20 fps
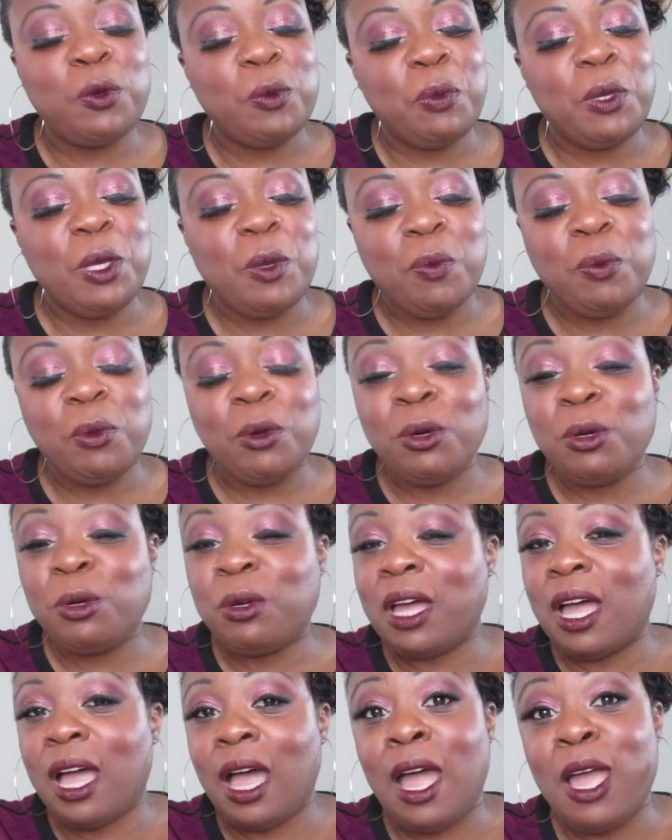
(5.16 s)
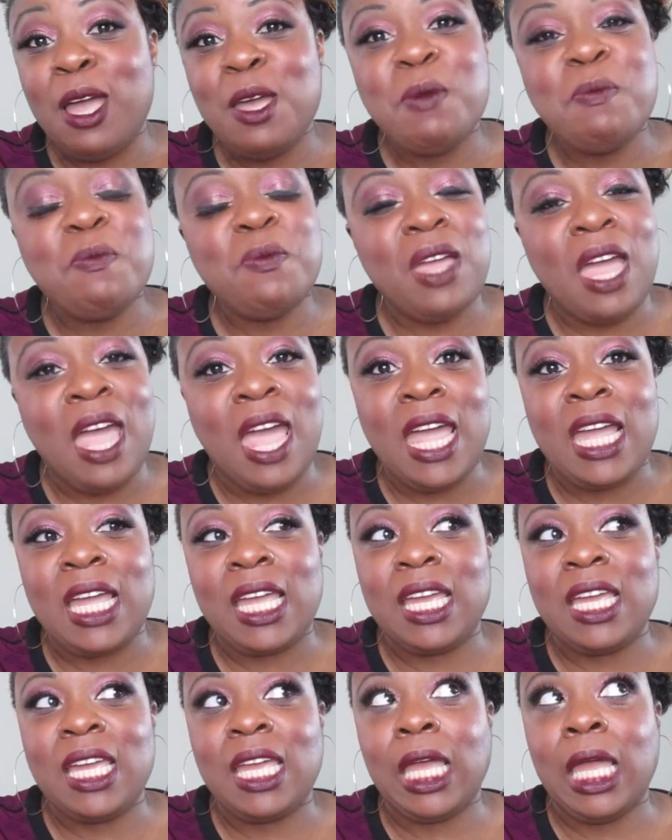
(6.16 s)
people? I am
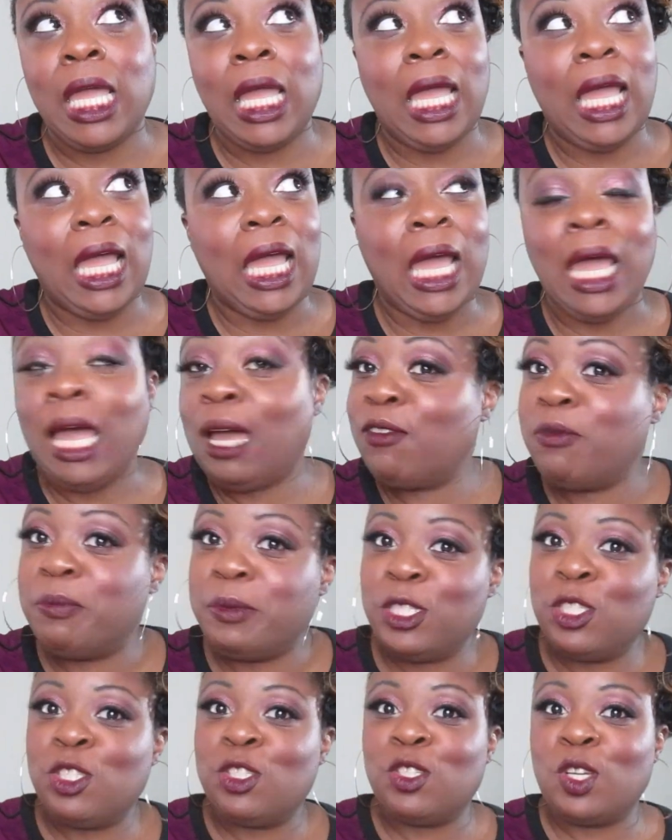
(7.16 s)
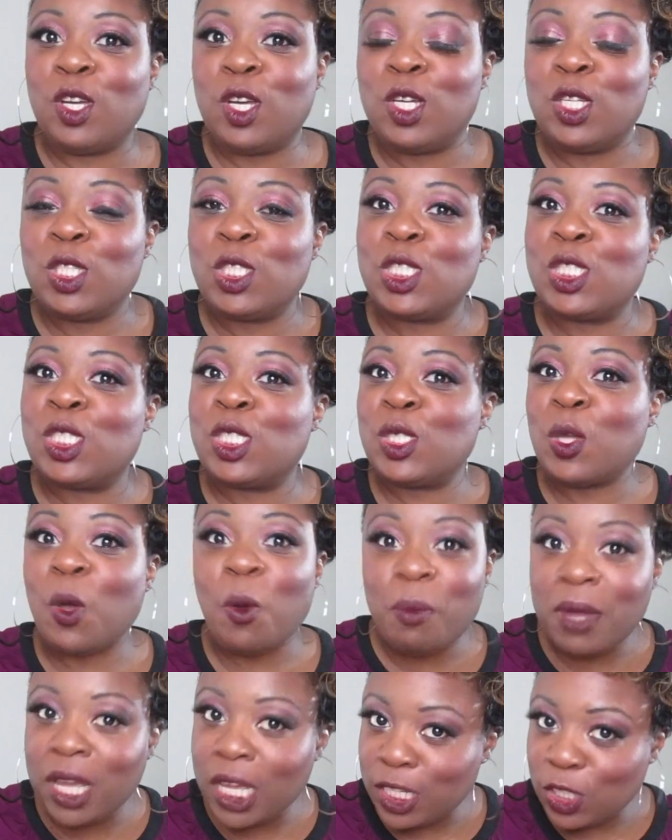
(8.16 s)
back. I've missed y'all so
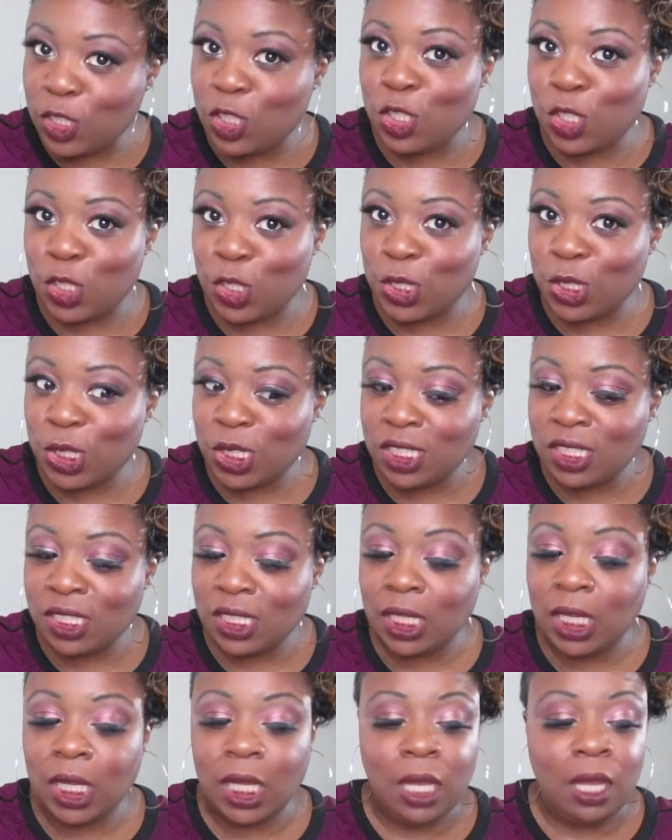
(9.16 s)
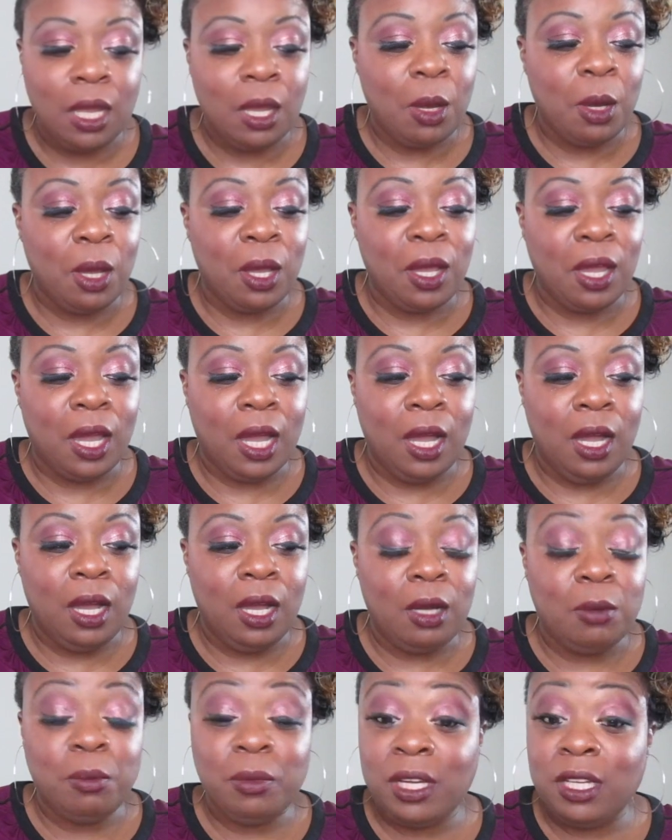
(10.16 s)
much.
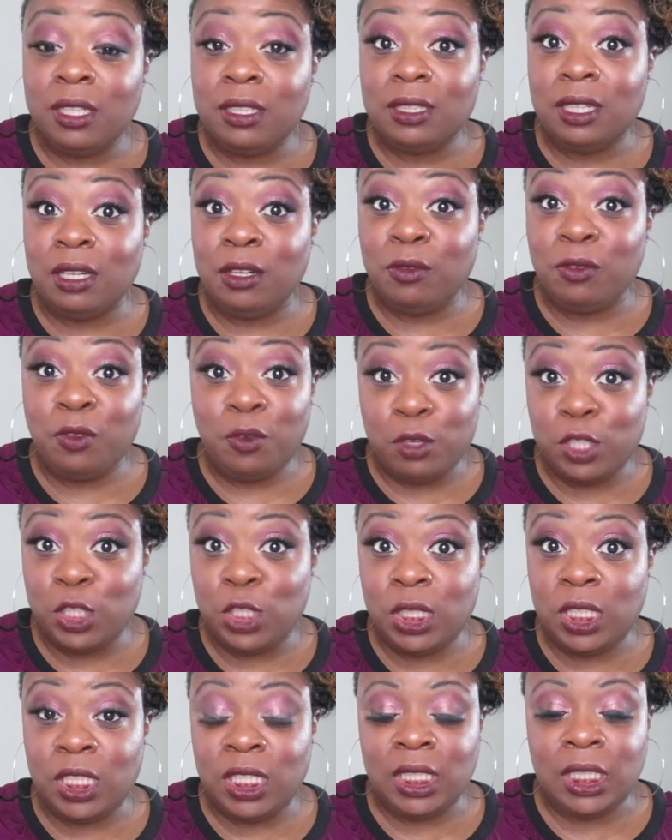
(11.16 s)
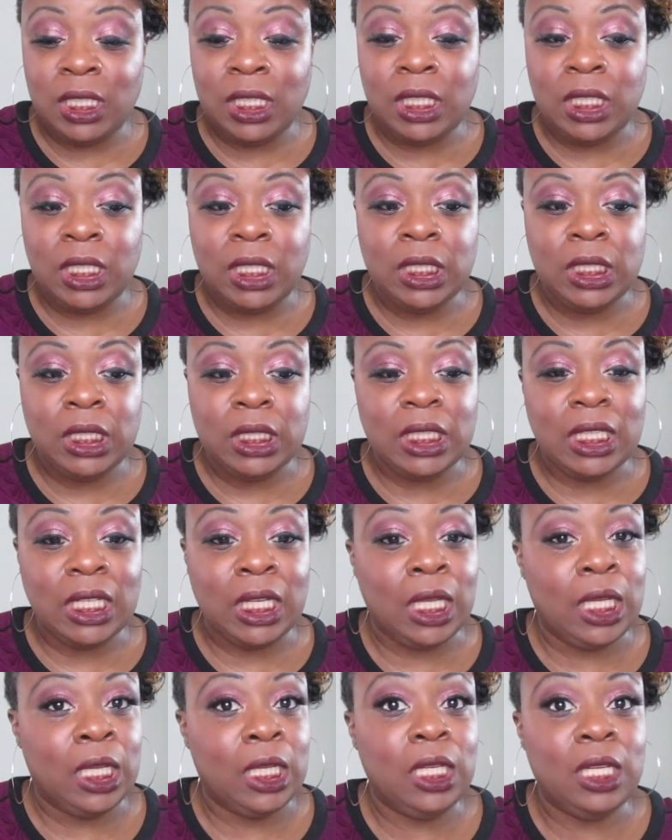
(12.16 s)
But unfortunately,
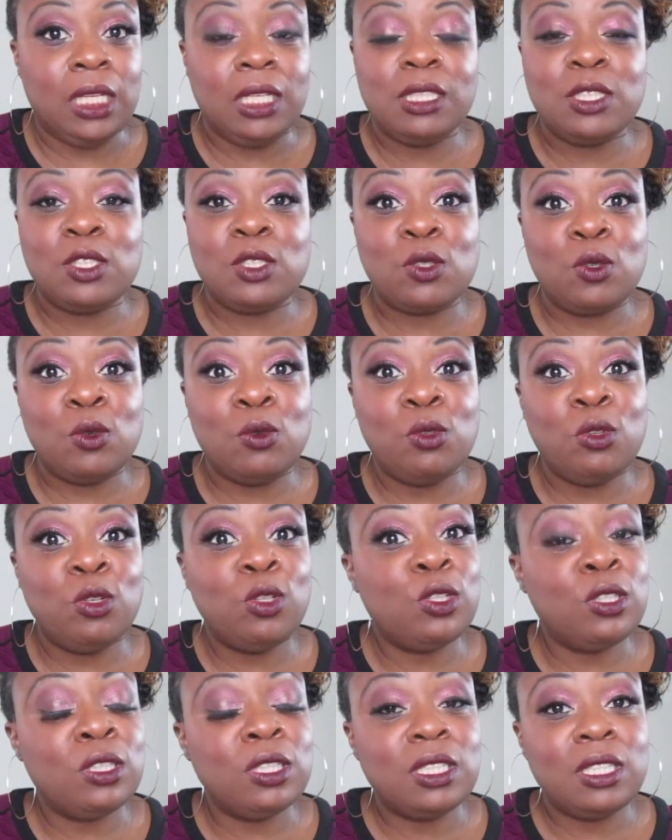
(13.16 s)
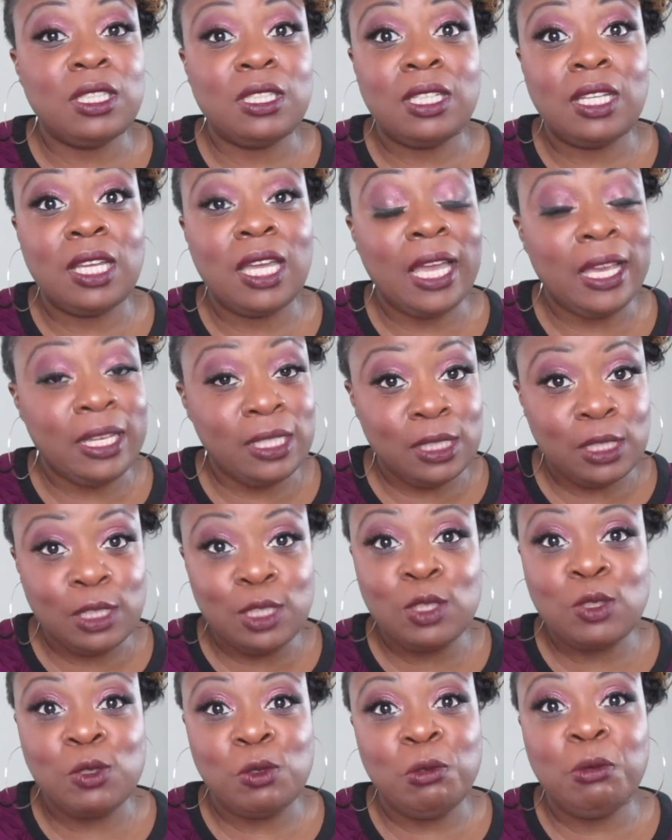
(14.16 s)
school has
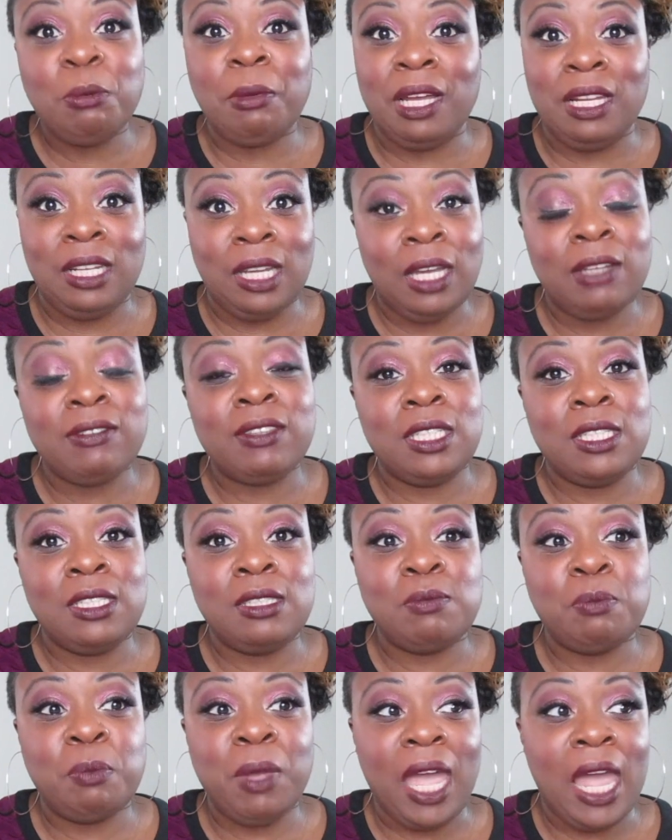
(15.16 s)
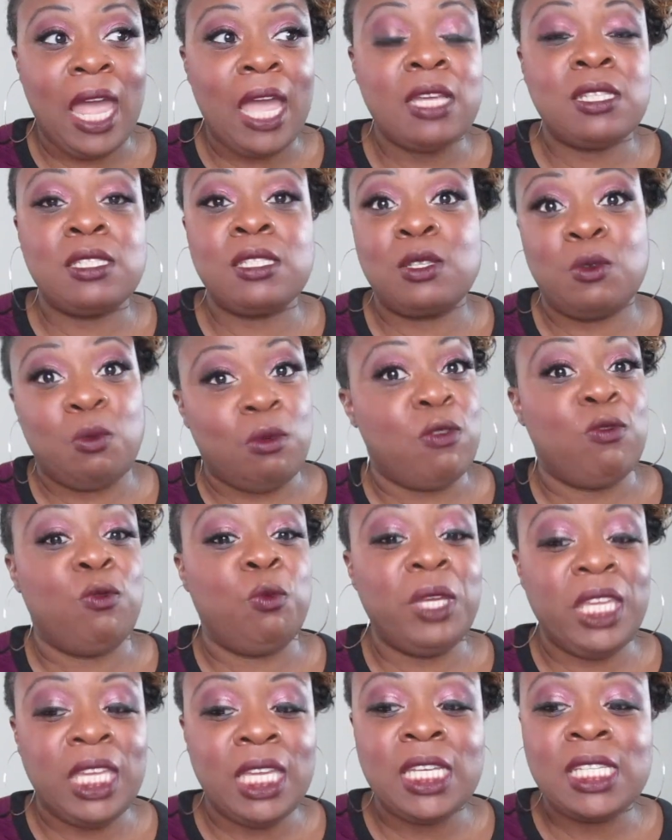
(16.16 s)
consumed my life these past 12
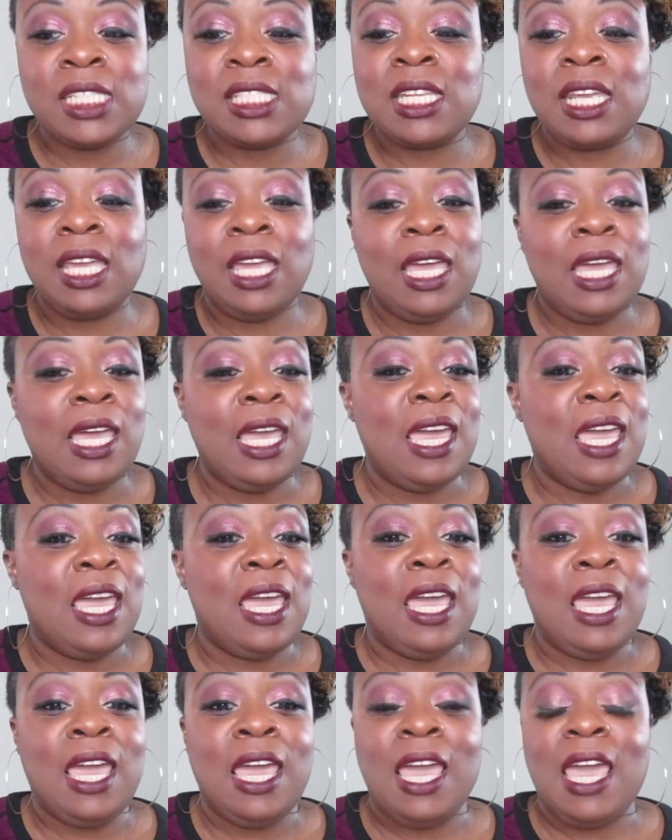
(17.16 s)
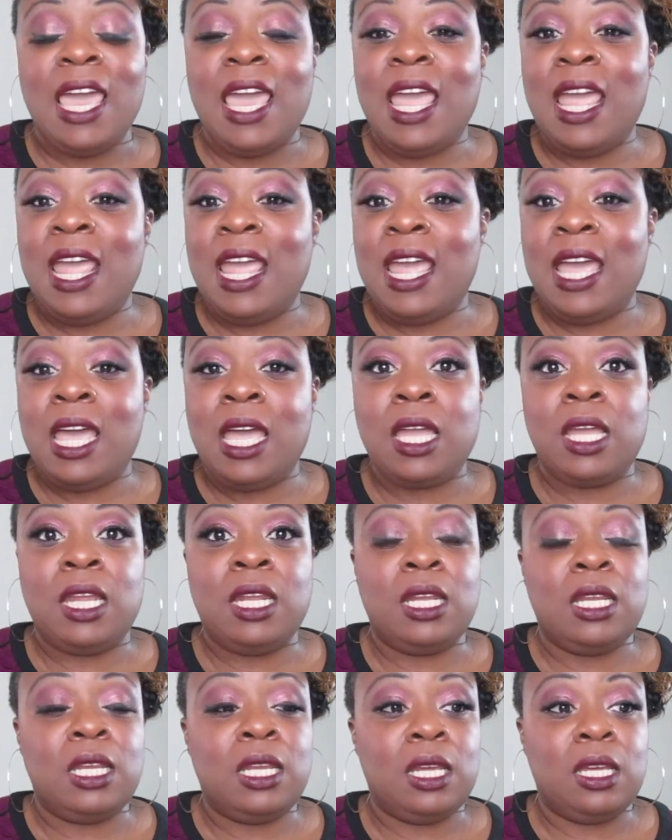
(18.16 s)
weeks,
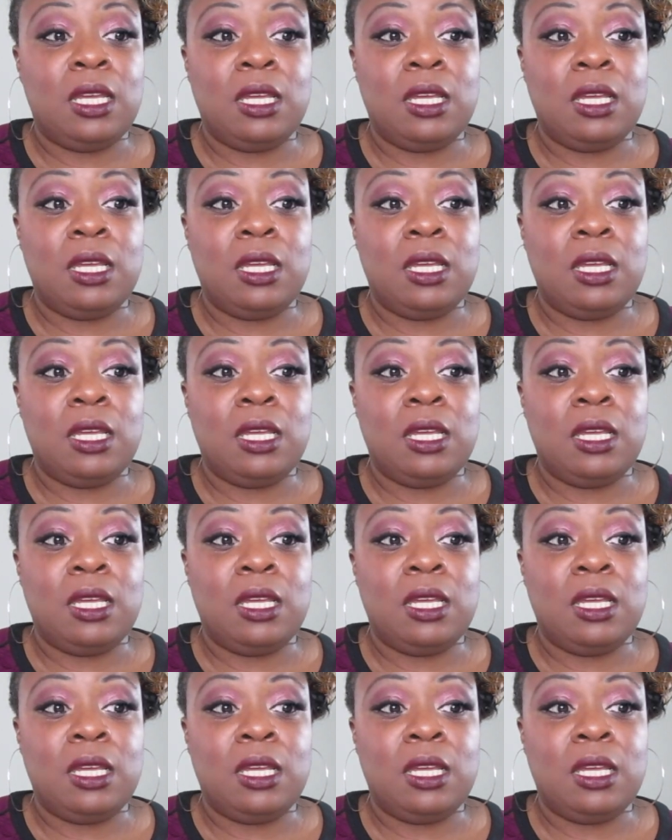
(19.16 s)
and